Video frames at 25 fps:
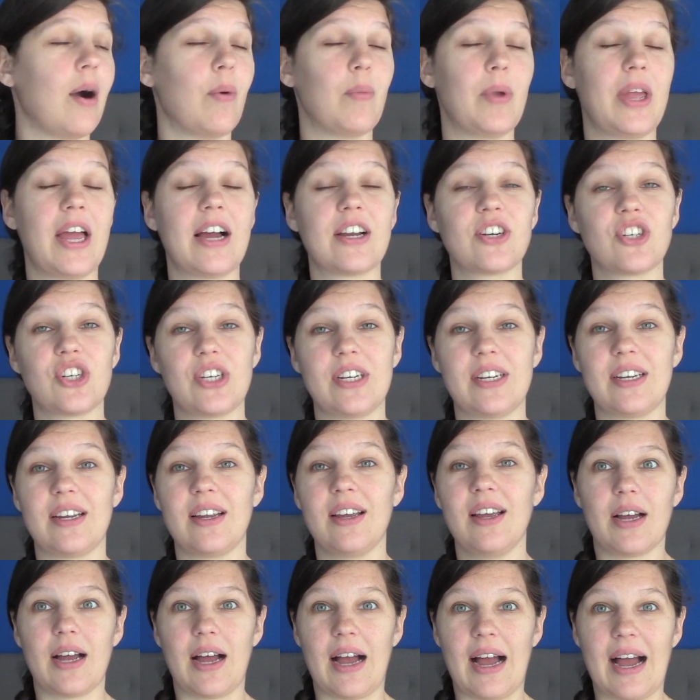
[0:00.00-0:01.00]
We
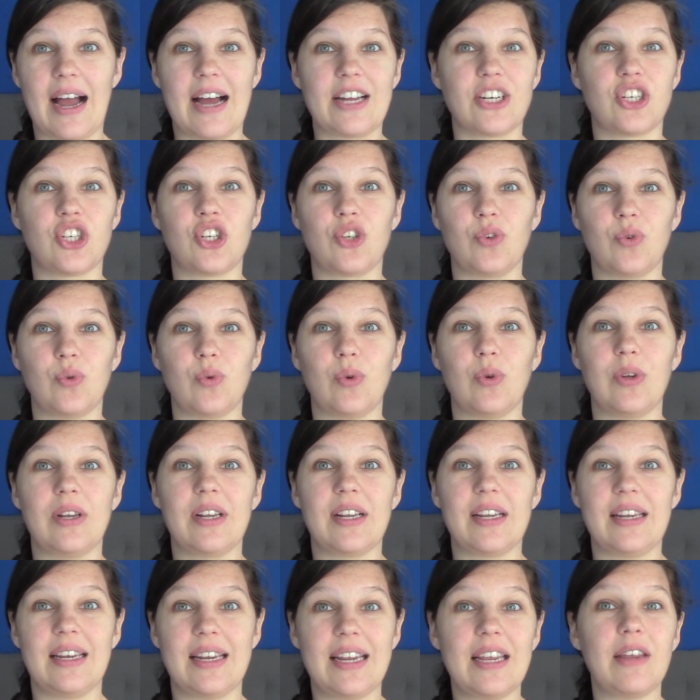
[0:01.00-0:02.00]
actually had to
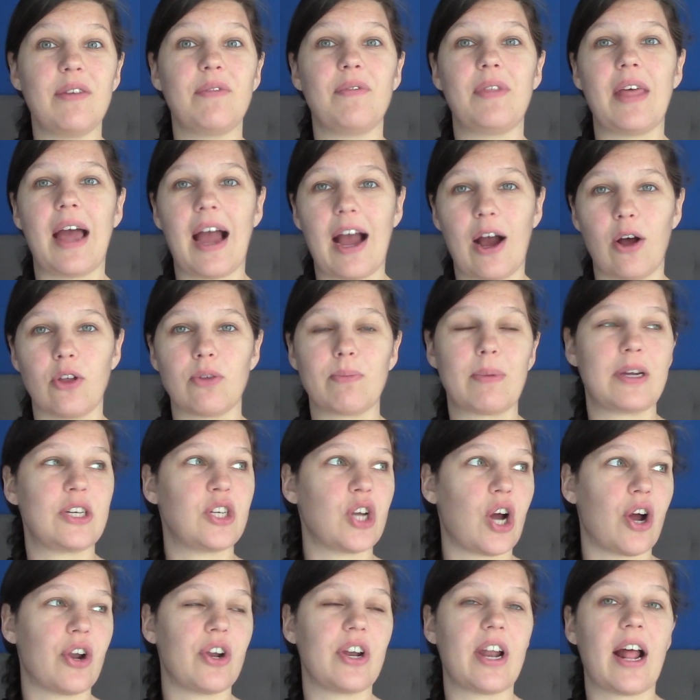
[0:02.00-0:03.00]
leave the house. My
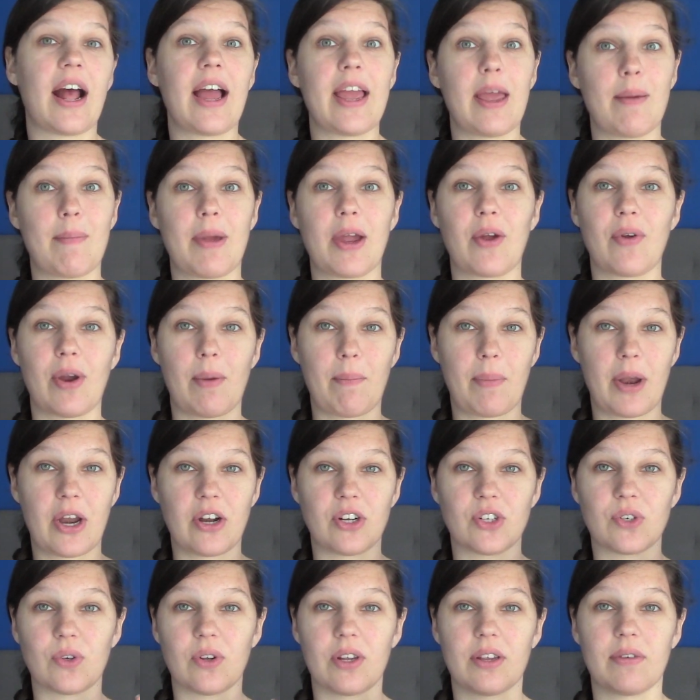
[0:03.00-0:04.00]
daughter and I and my
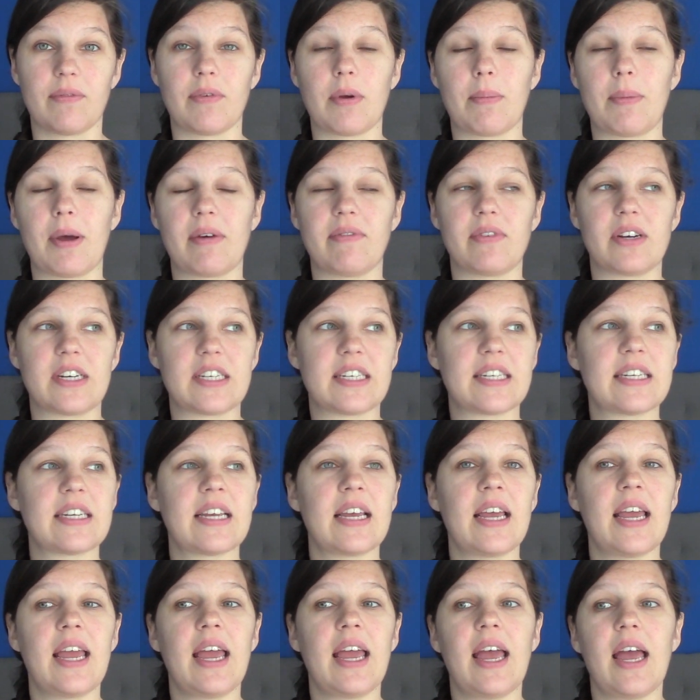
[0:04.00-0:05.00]
grandparents who live above
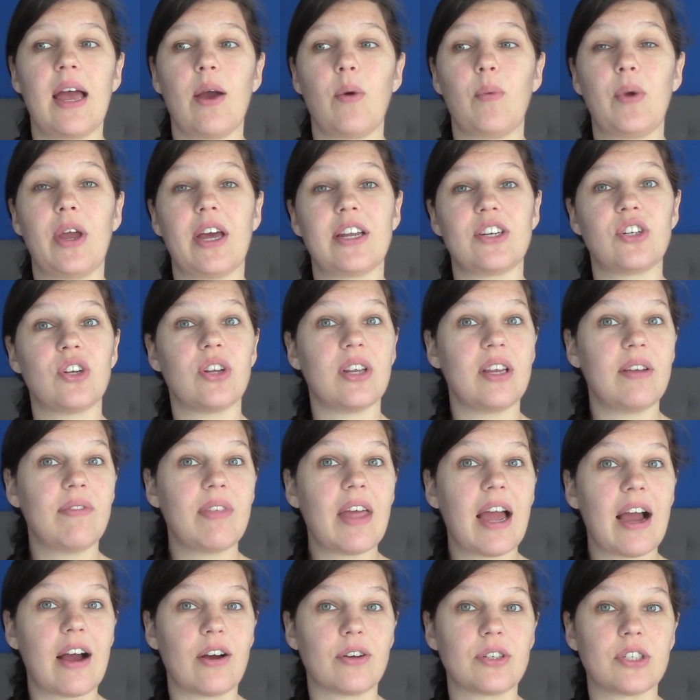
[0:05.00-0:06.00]
us, we had to leave
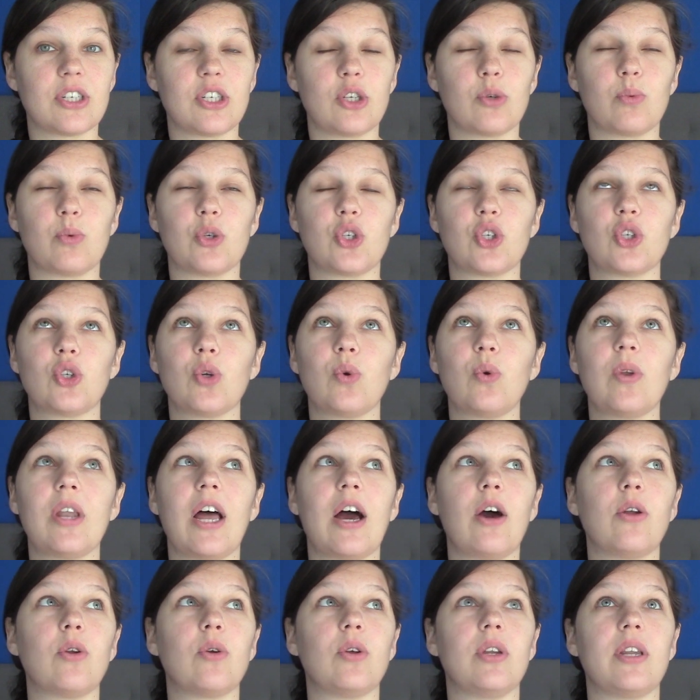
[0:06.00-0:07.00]
the house because it was so
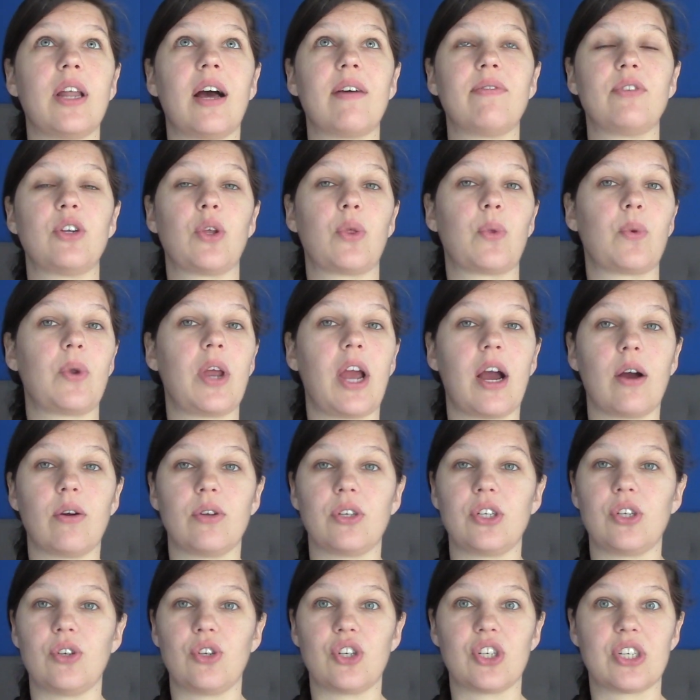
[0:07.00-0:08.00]
loud, and after 3
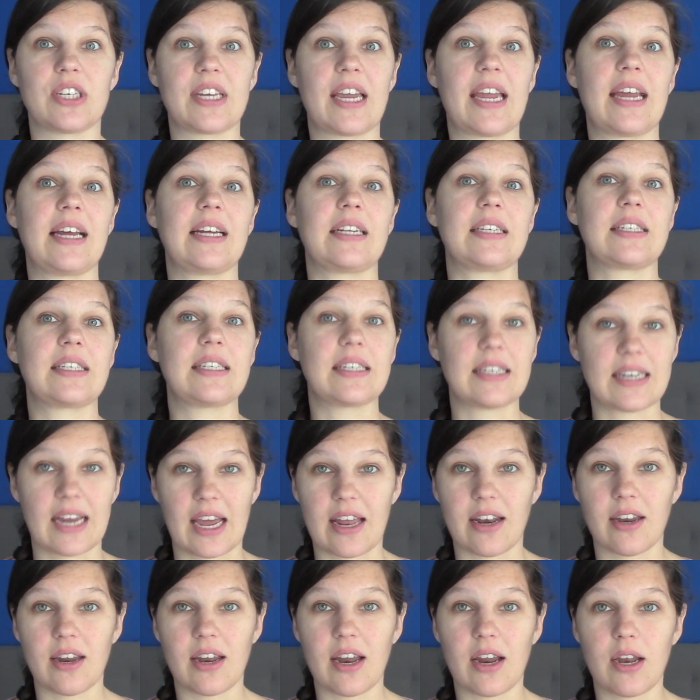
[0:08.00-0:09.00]
hours you just can't
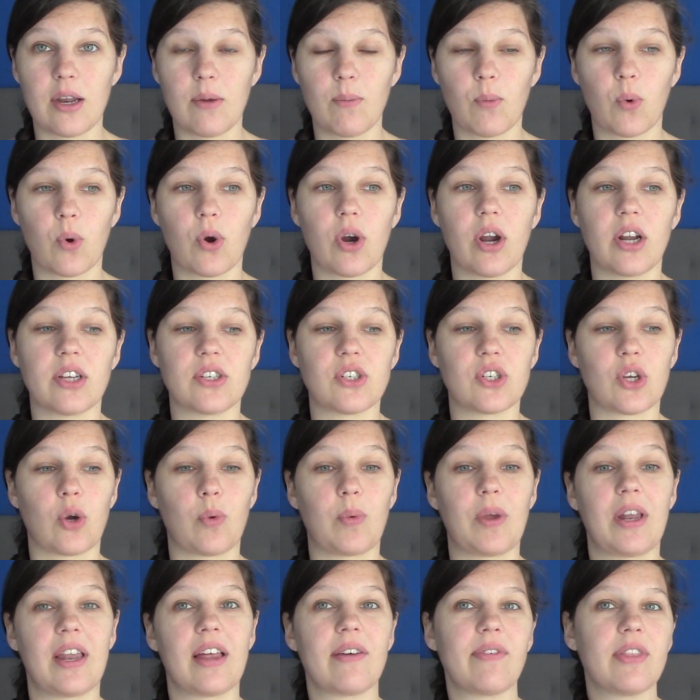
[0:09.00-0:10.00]
stand it anymore. So
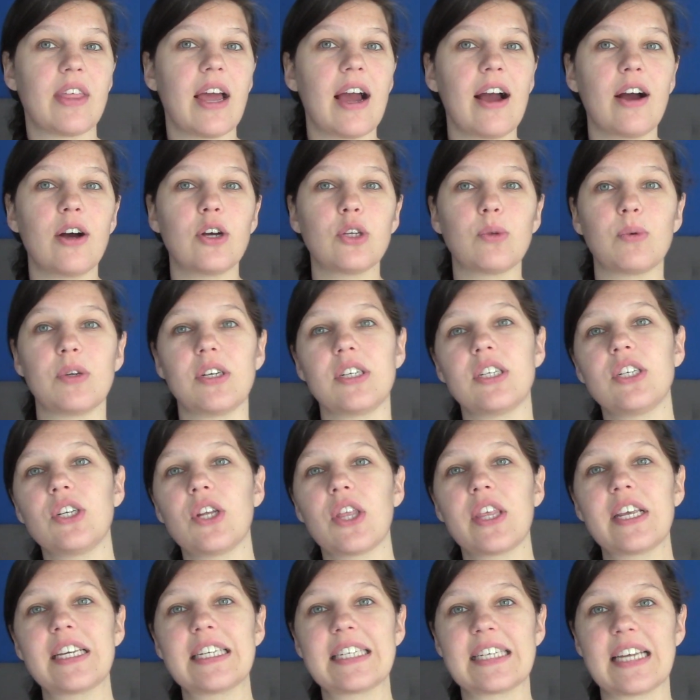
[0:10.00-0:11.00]
we left the house, went
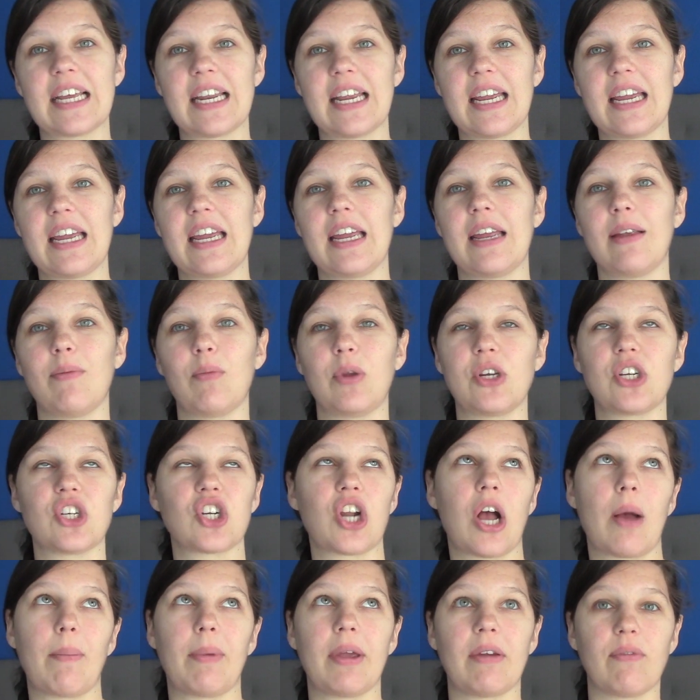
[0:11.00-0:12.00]
into the city, went
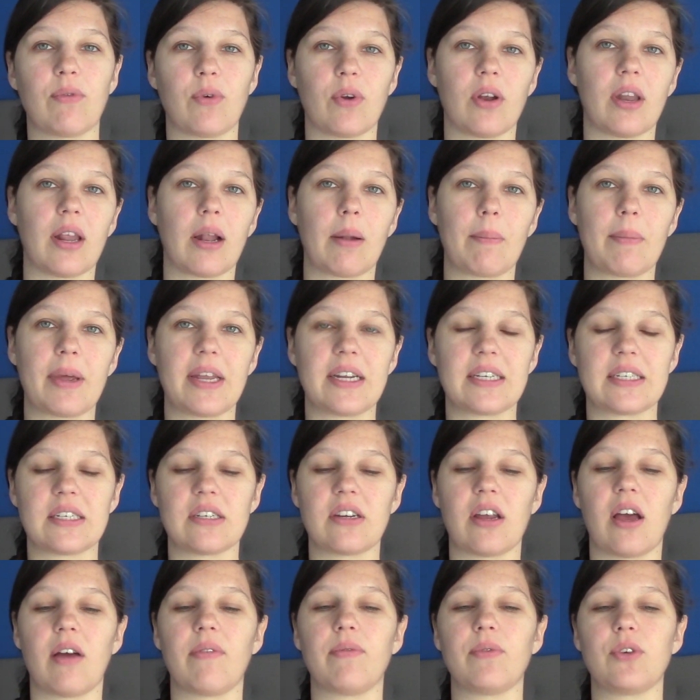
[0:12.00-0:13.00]
shopping for a little bit and
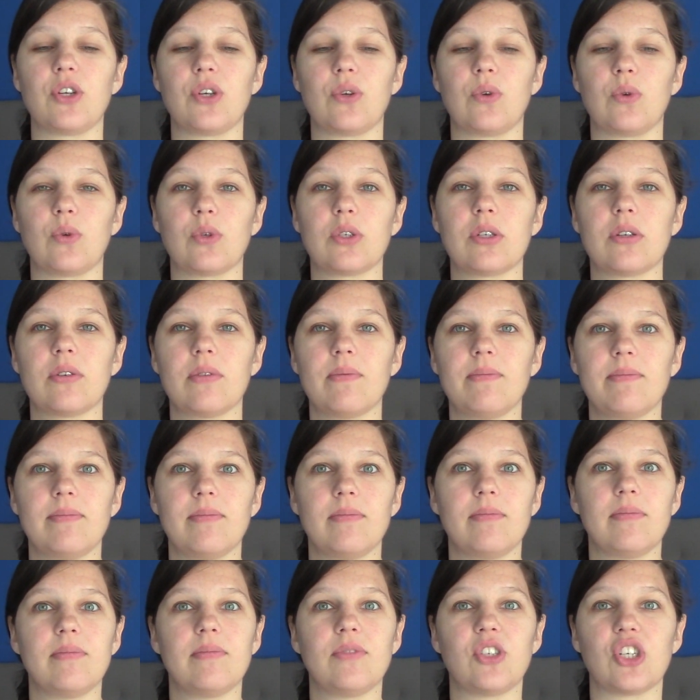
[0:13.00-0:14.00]
stuff to
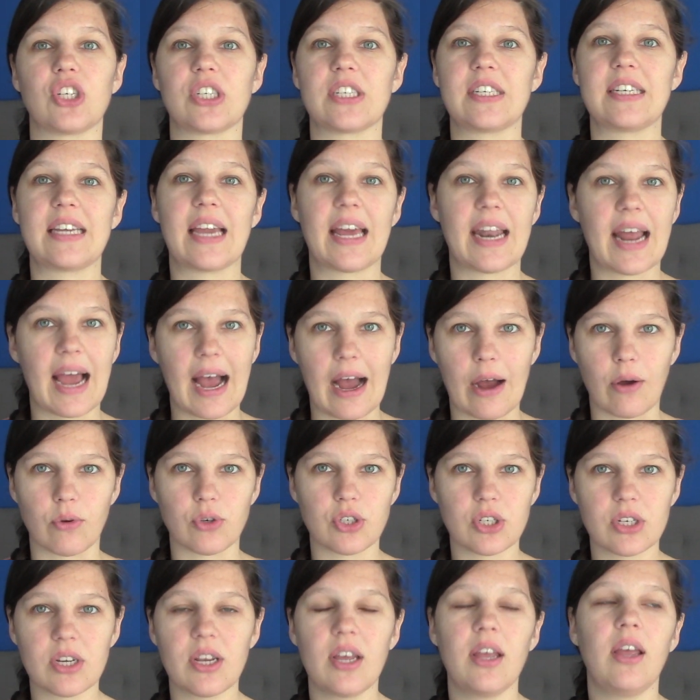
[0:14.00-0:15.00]
just get
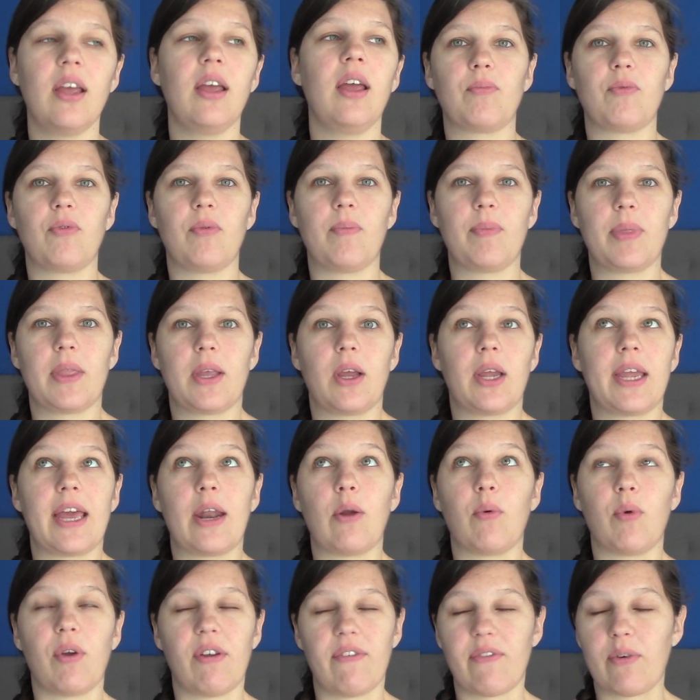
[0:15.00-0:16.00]
out,
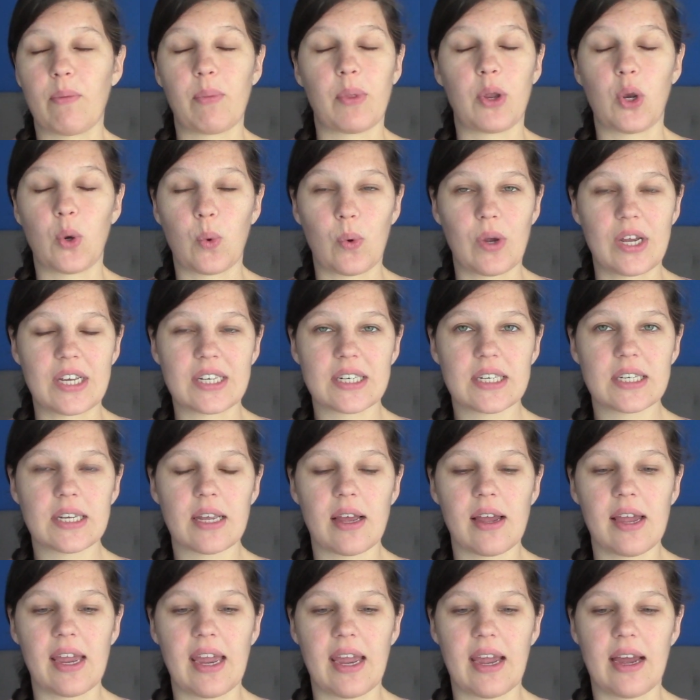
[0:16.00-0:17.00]
get away from the noise.